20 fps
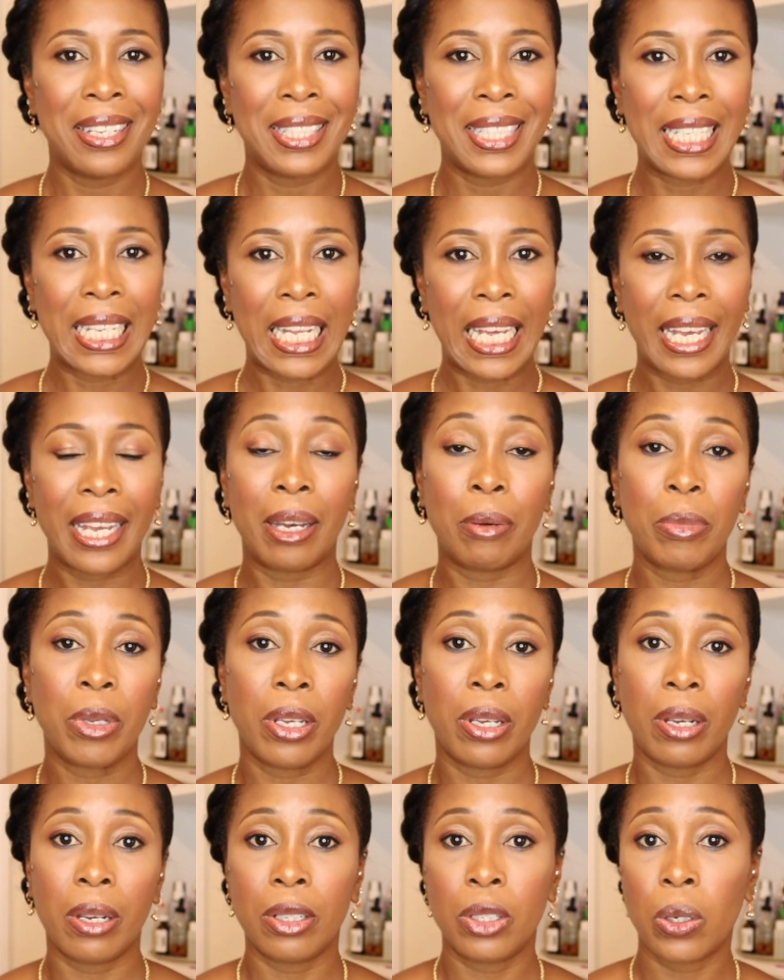Today, I'm
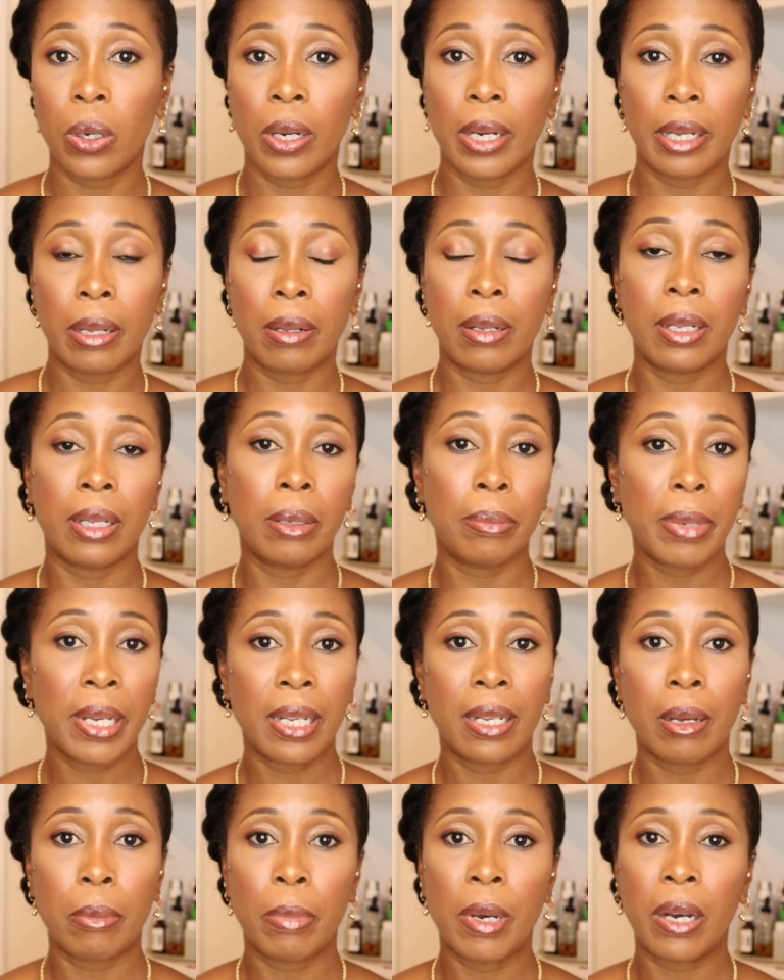here talking a little
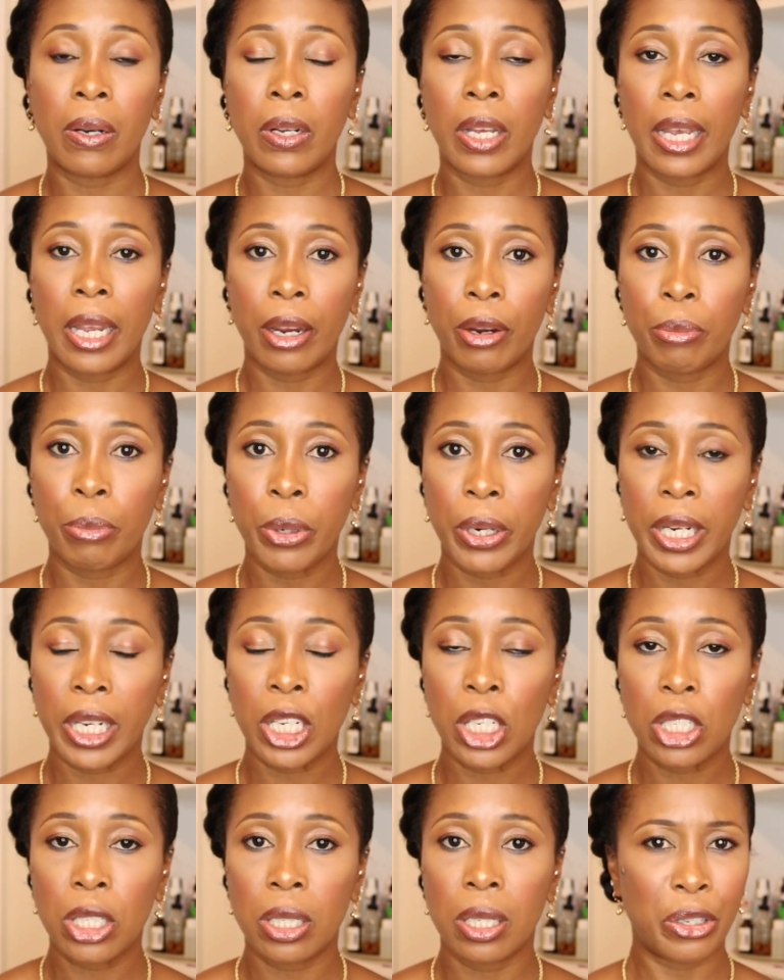bit about hair
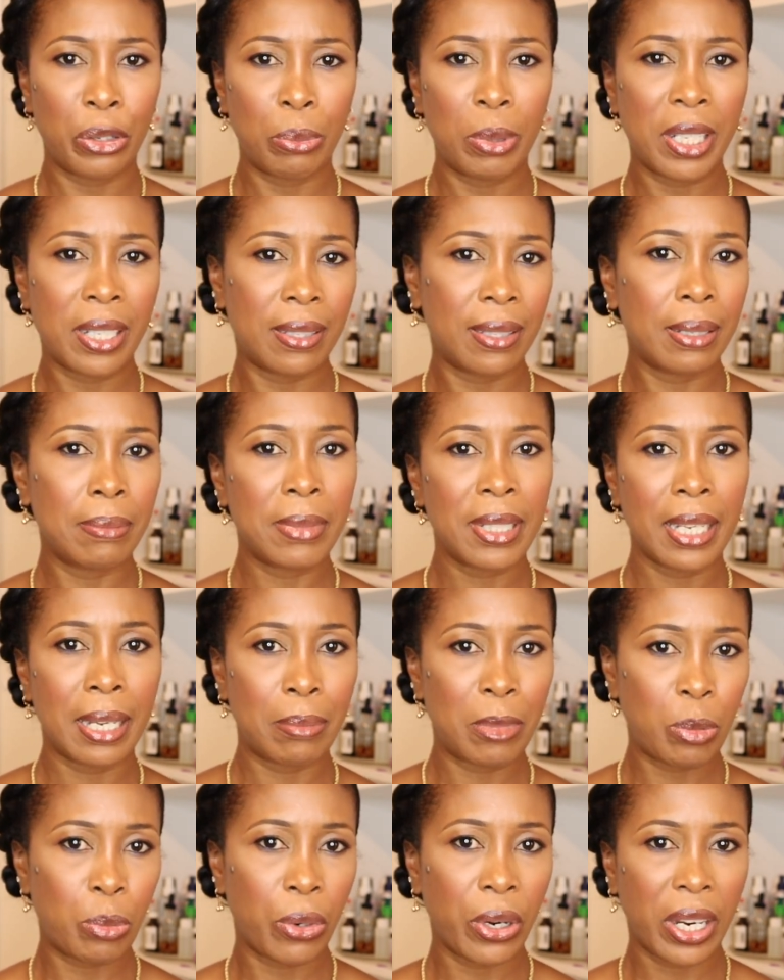breakage, you know, because
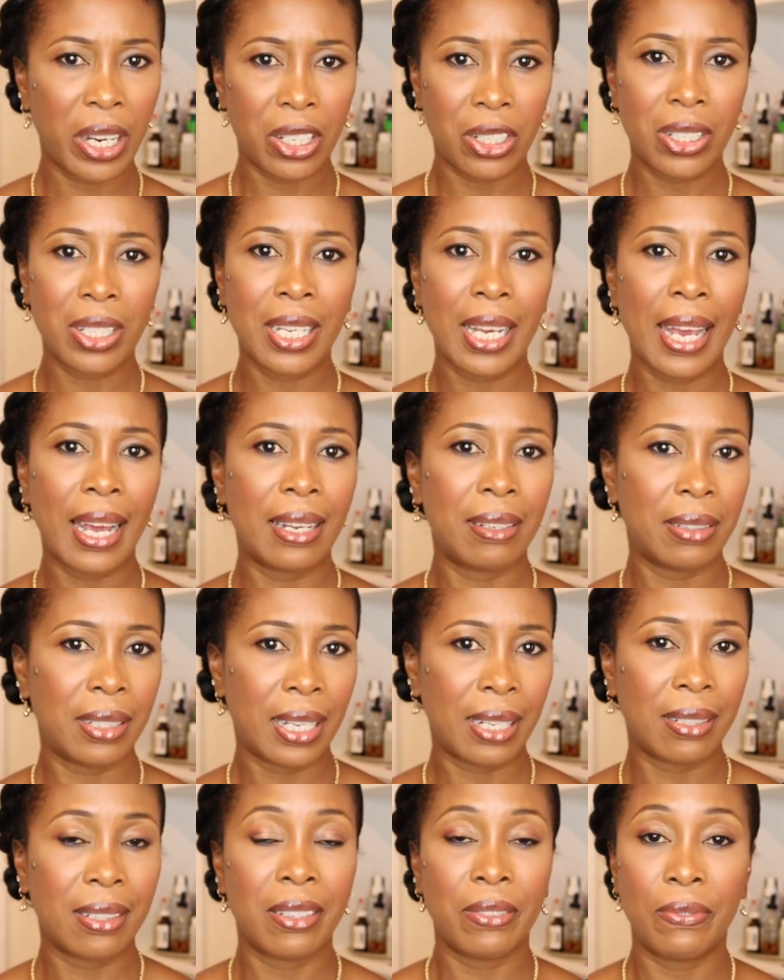sometimes breakage can
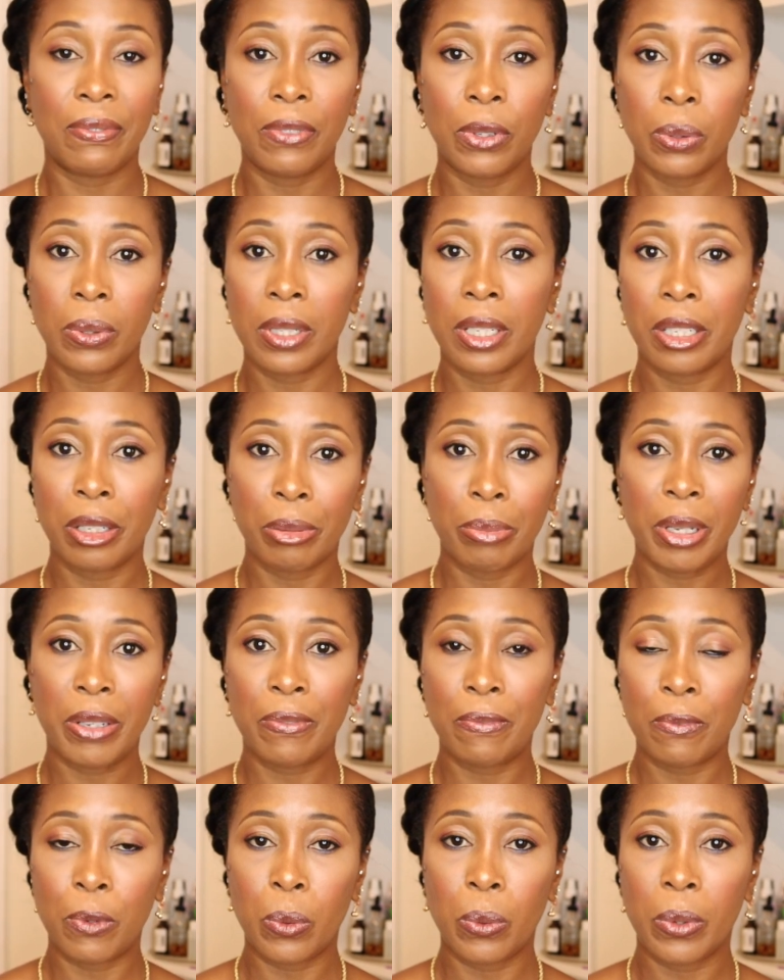get confused a little bit
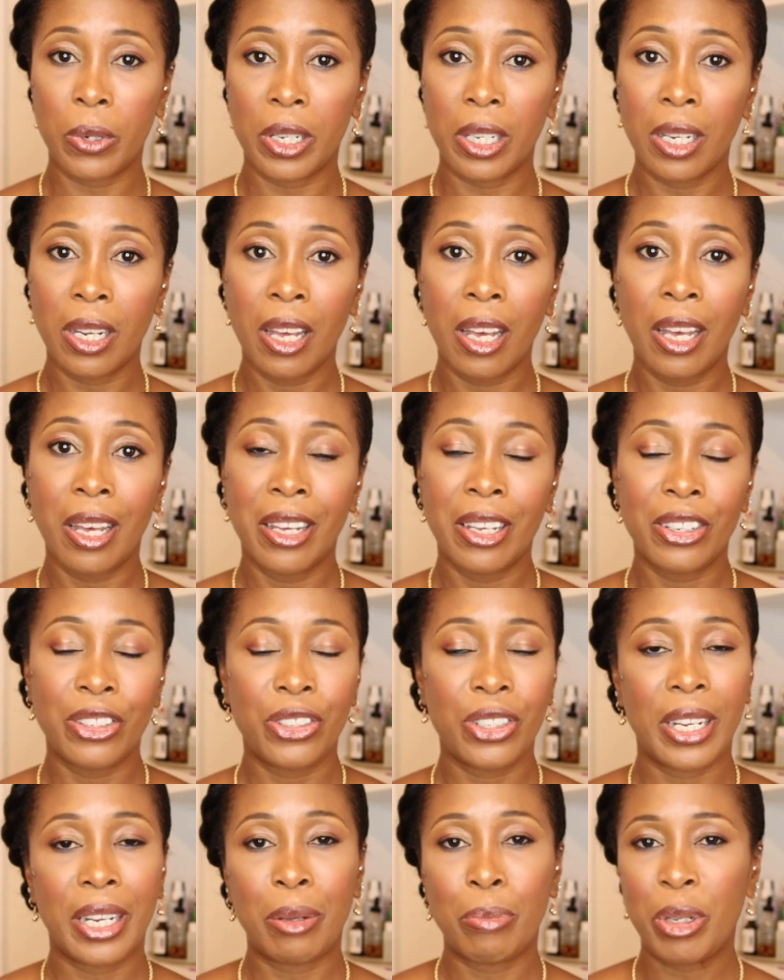for
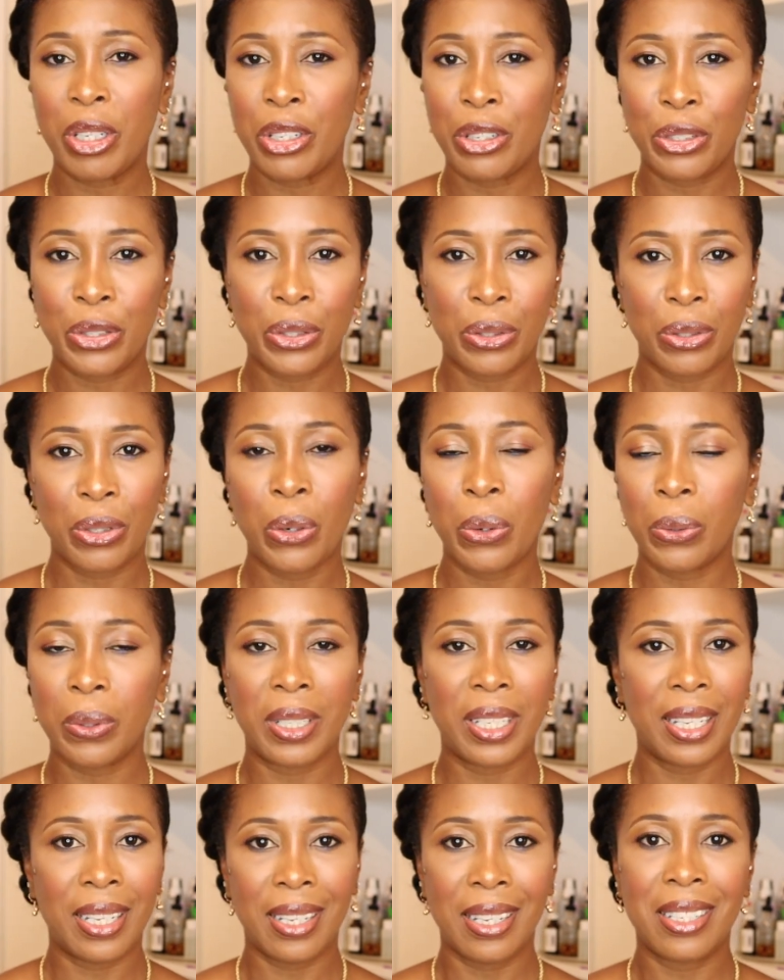shedding, but they're
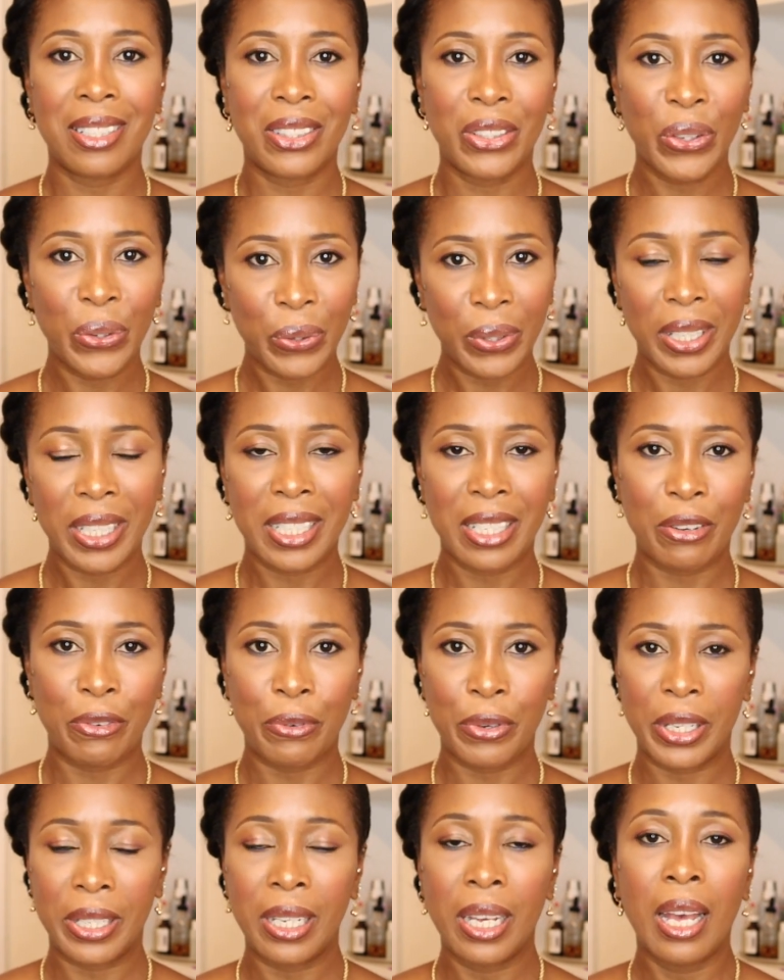totally, totally
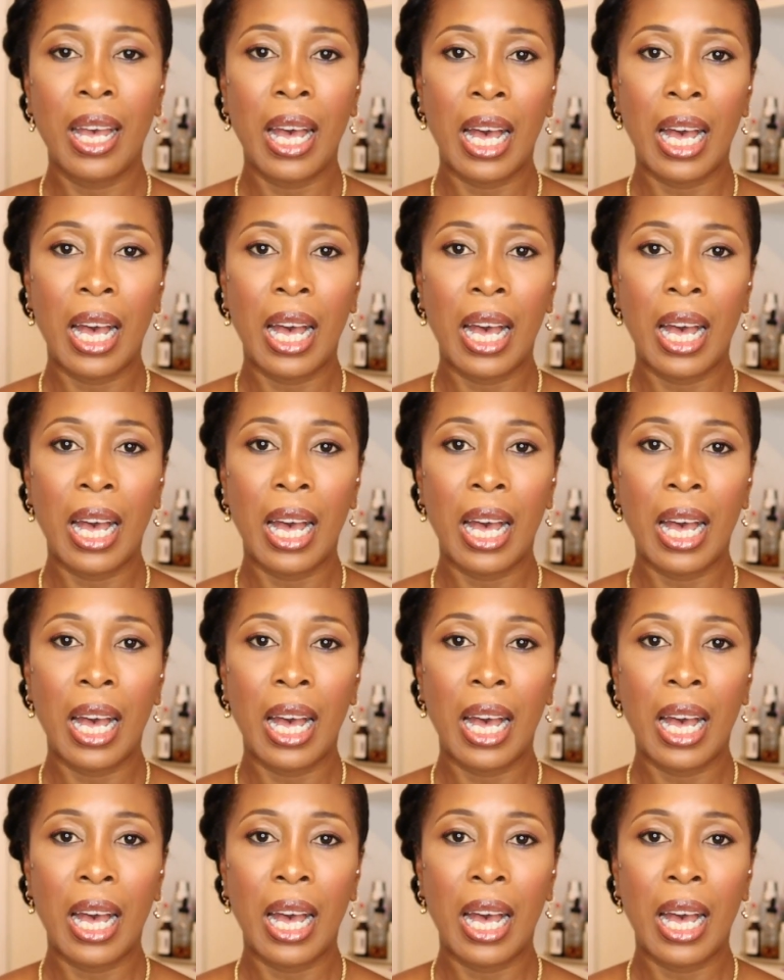different.